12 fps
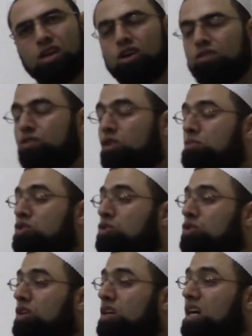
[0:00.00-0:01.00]
from
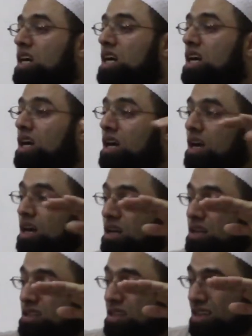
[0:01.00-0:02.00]
your
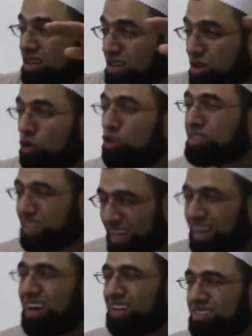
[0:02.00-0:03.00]
close
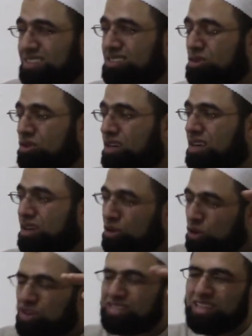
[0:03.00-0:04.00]
class, okay,
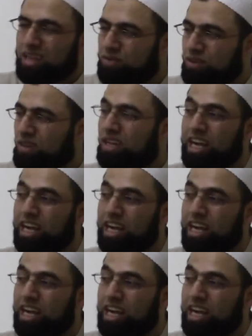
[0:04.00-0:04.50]
close level,